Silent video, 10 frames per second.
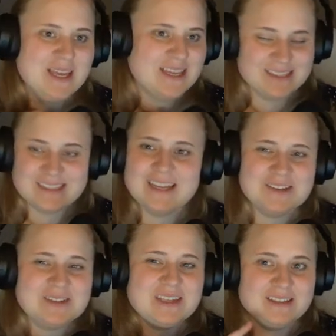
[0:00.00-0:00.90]
because I
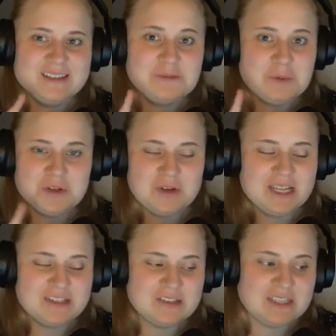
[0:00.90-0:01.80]
don't get this point,
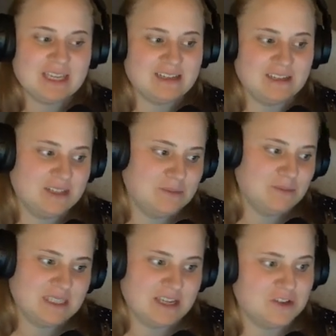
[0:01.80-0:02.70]
really. I don't get it if it's a
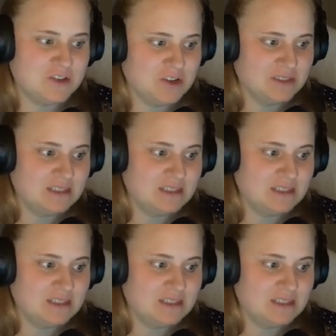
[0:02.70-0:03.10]
mistake or not.